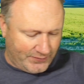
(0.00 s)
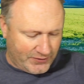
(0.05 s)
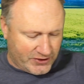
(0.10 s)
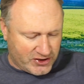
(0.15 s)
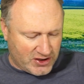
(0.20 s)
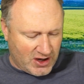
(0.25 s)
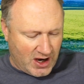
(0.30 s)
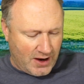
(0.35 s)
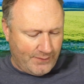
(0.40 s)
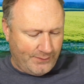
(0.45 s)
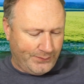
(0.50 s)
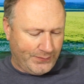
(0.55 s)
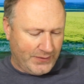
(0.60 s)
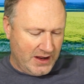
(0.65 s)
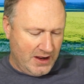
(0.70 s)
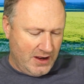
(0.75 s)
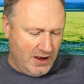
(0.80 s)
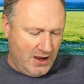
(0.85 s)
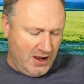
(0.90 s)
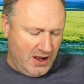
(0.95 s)
So,
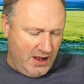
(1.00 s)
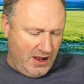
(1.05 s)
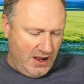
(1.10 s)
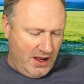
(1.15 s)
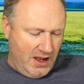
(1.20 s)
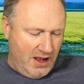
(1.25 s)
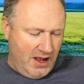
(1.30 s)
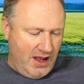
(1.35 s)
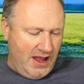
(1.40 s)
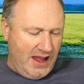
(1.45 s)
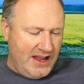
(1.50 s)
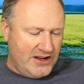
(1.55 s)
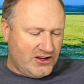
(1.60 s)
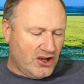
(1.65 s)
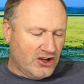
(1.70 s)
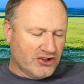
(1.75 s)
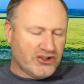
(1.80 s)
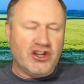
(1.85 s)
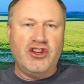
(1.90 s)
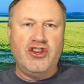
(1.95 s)
it's
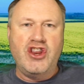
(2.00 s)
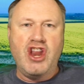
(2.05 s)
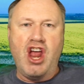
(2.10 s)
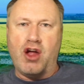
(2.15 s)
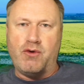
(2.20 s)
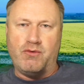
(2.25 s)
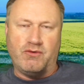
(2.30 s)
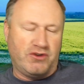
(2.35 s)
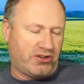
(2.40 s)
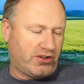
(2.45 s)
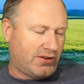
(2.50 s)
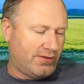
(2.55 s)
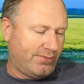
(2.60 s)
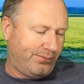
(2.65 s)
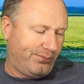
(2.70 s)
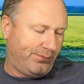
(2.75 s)
got a note,